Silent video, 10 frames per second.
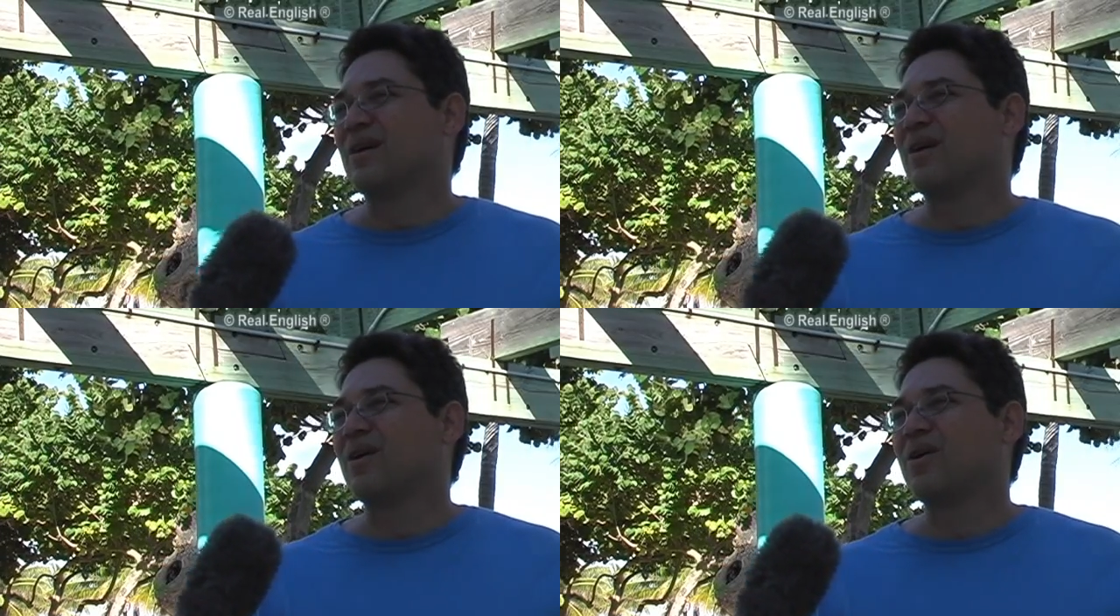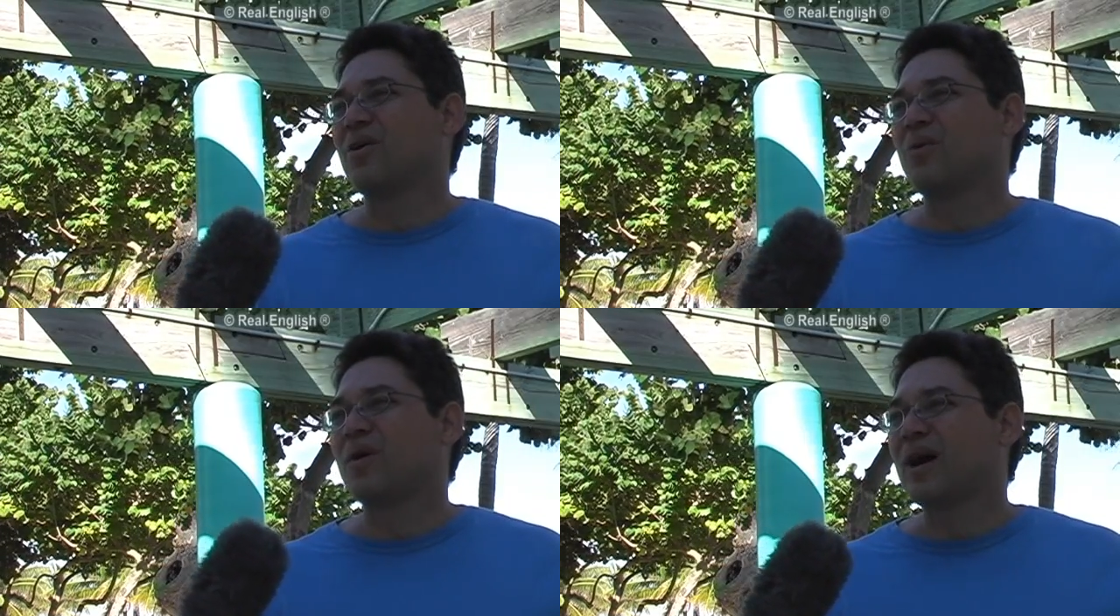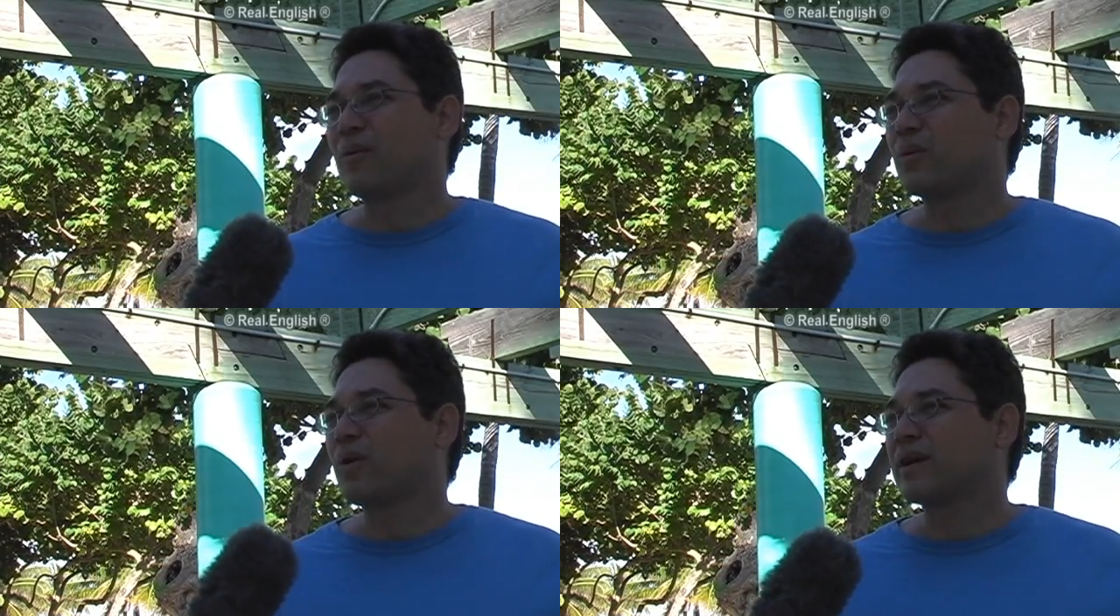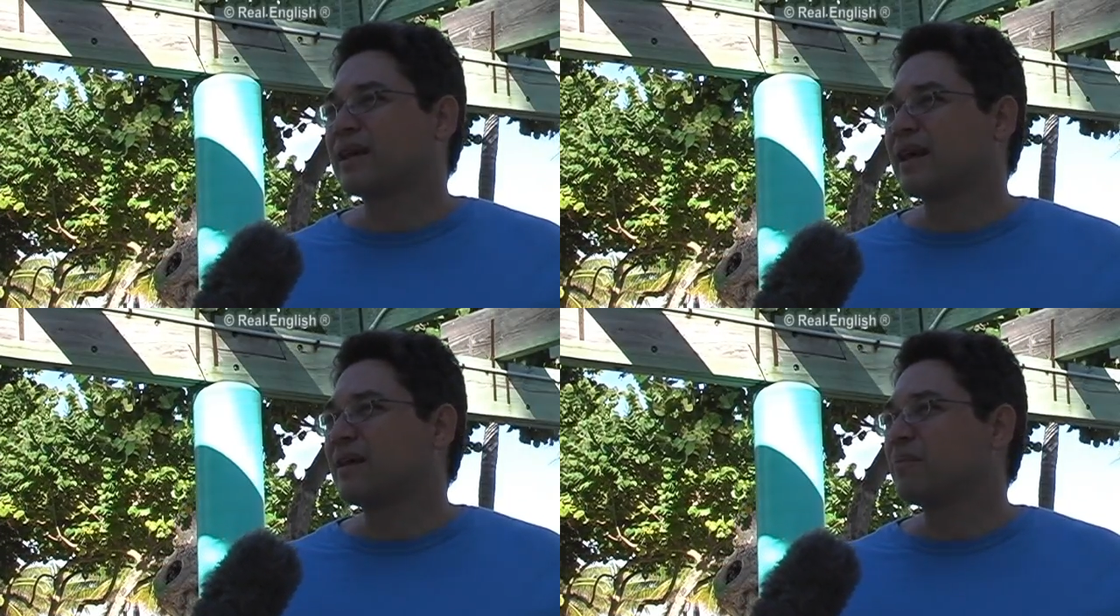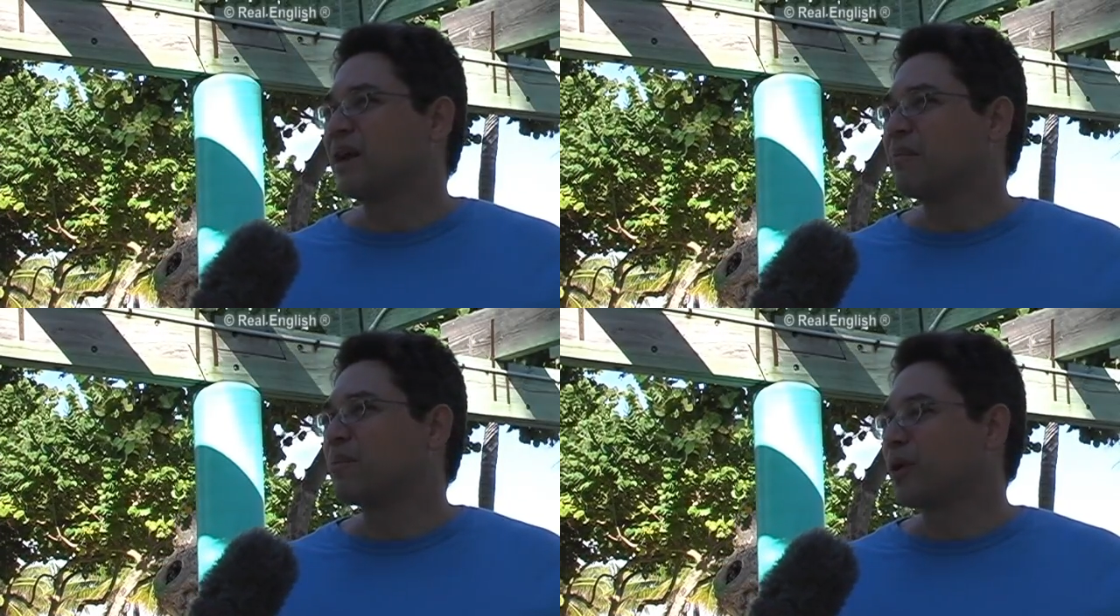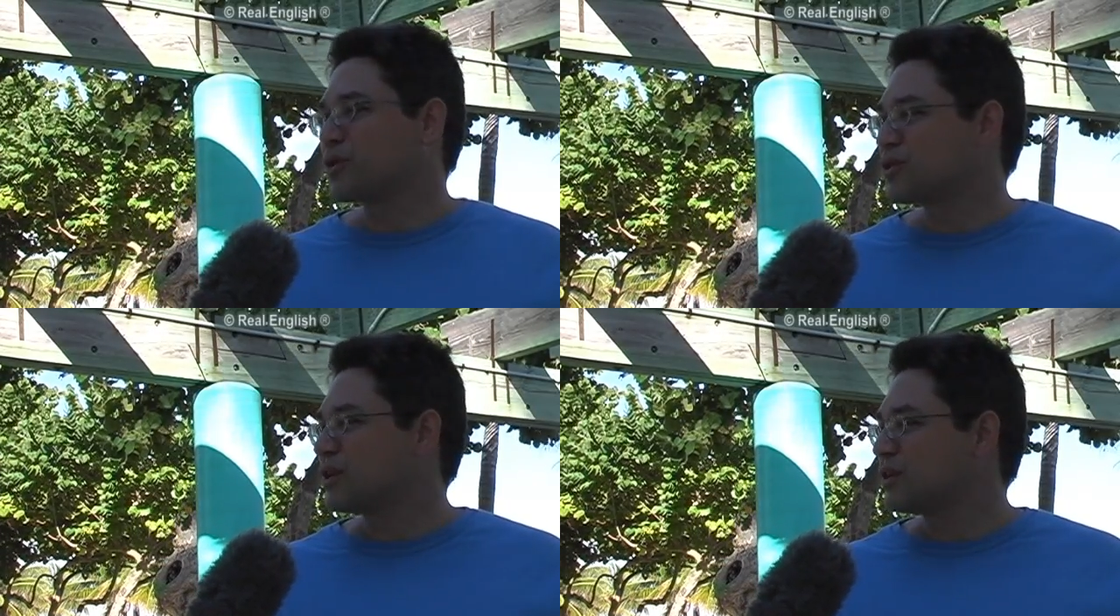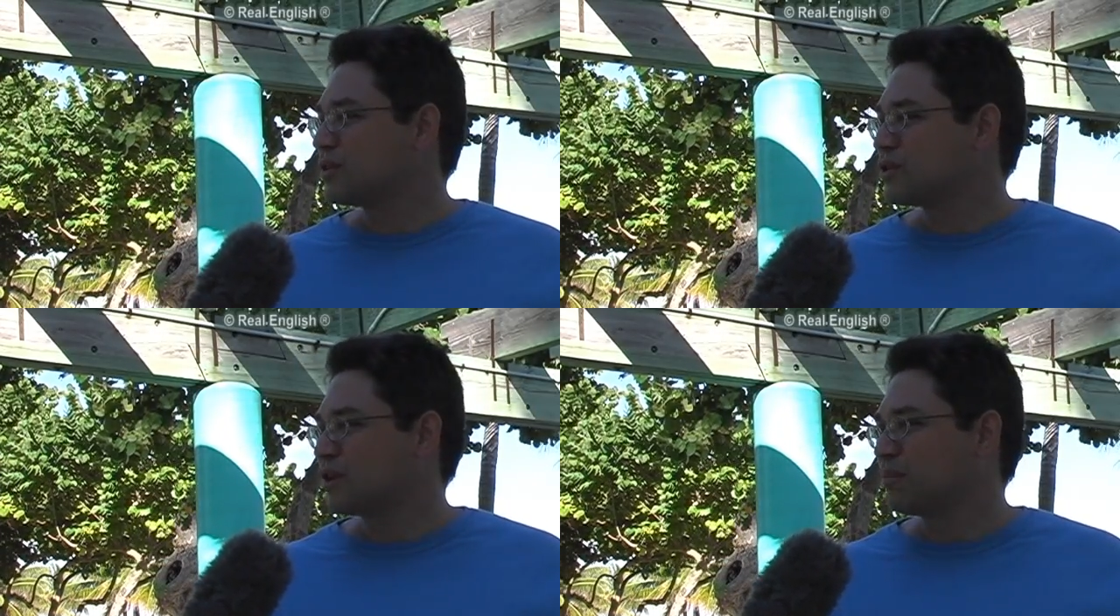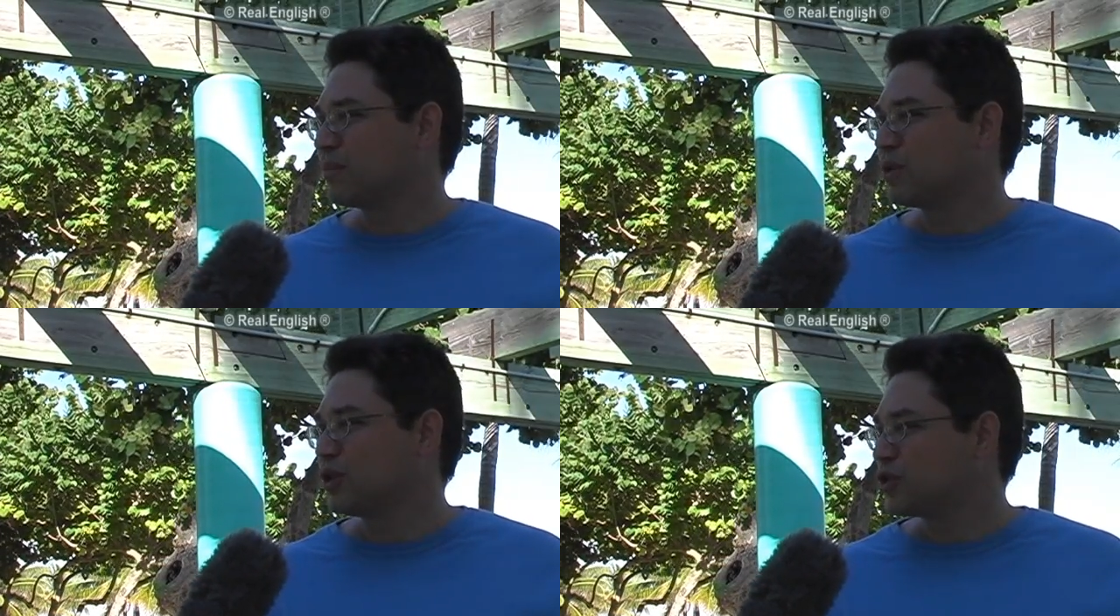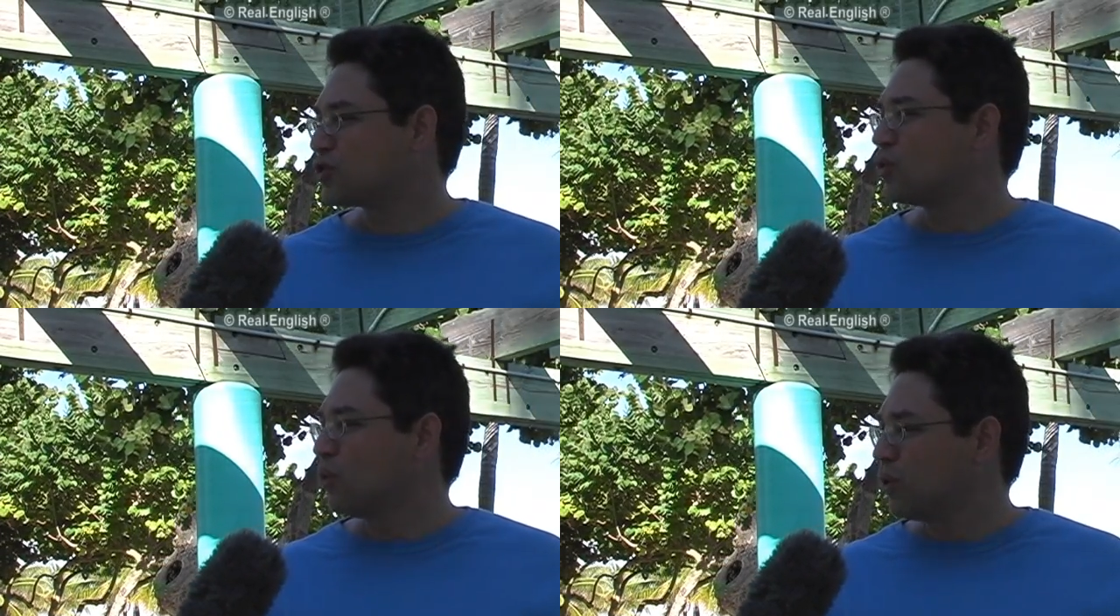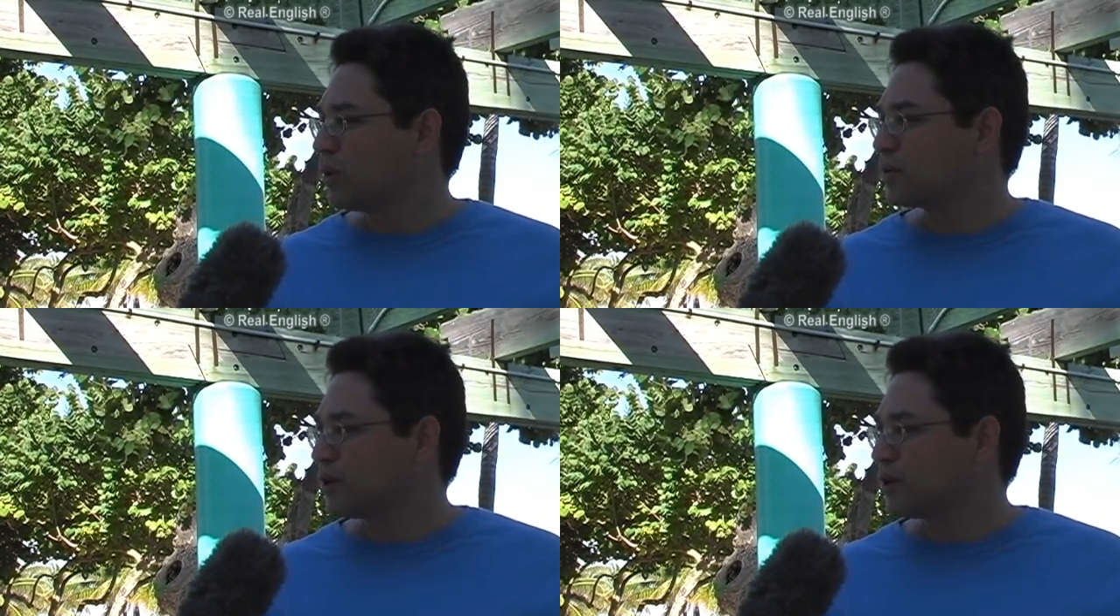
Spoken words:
Oh, I would want to get immersed in some good school.